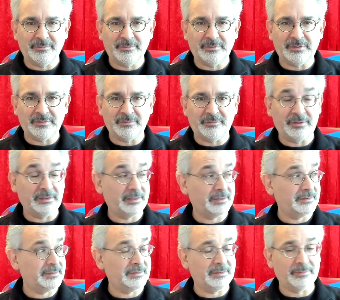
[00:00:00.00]
doesn't feel like
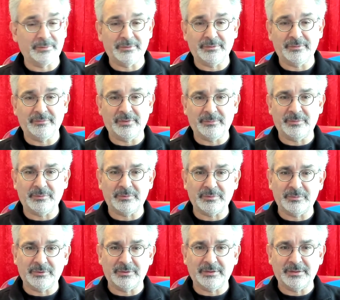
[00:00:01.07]
December. November was
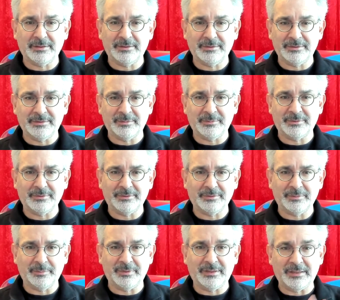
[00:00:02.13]
more like December or
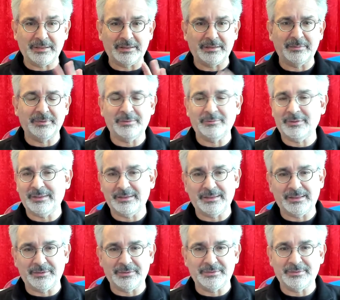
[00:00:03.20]
the beginning, but right
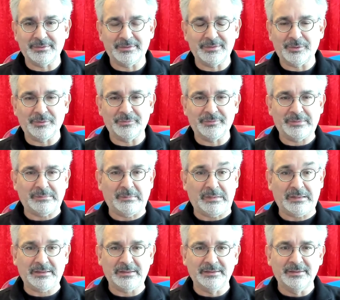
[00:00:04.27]
now it's
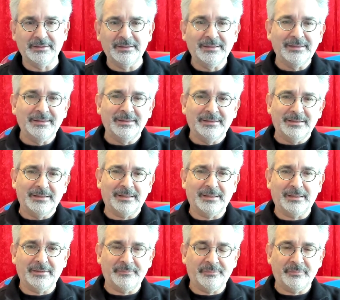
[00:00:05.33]
awful.
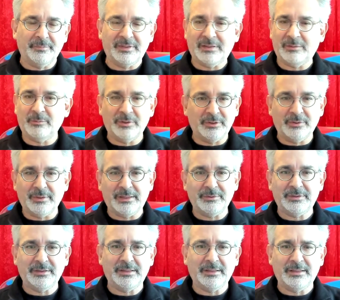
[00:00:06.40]
But then we'll go
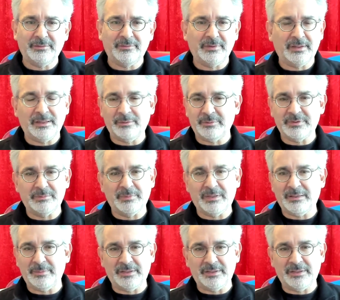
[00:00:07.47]
out again, fly with maybe